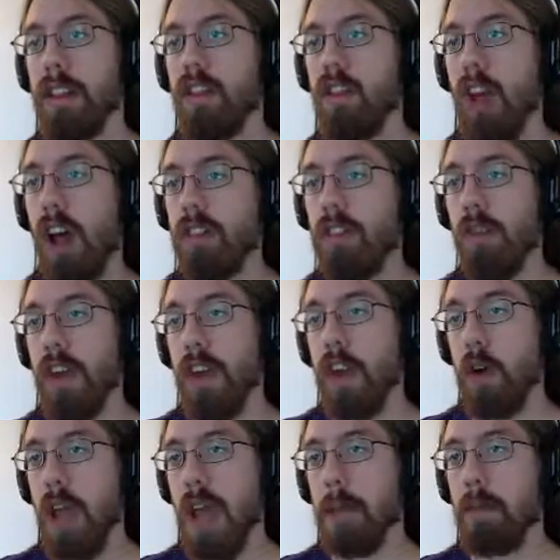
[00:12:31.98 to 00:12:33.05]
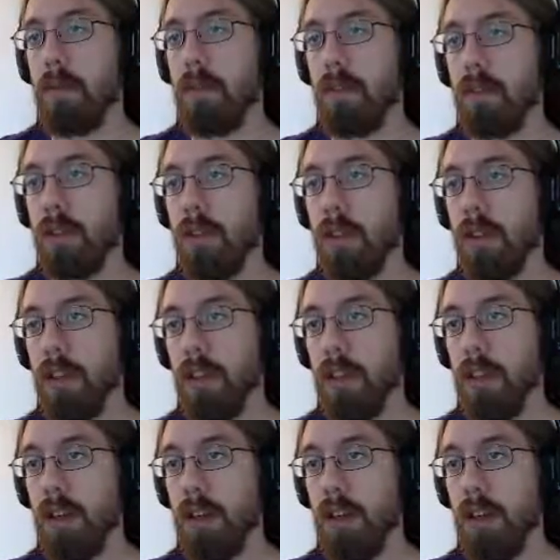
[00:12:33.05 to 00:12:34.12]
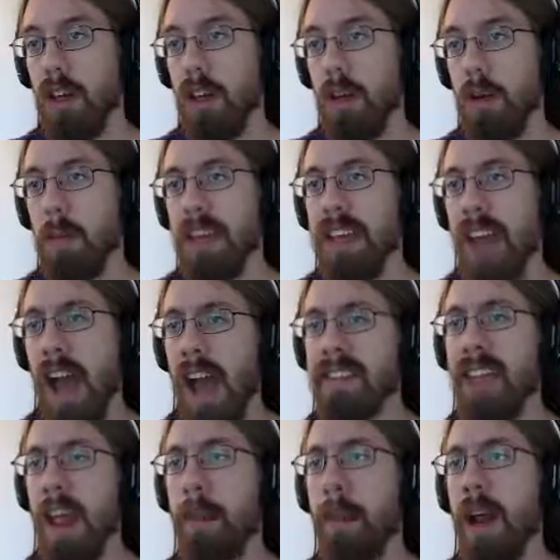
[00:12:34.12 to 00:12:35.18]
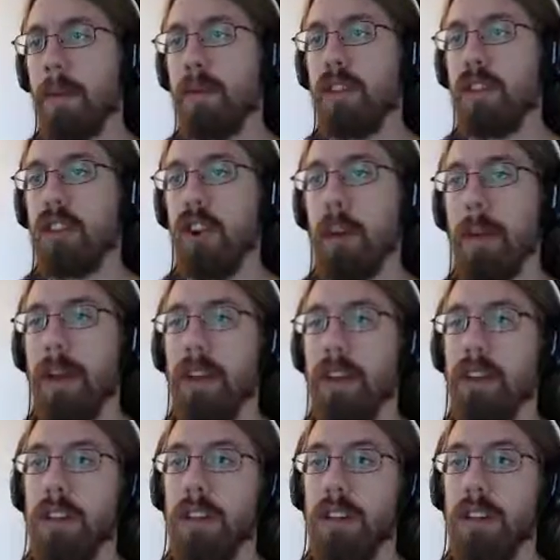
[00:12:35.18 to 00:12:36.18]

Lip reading: It sucks at video games. But god damn it, I'm determined.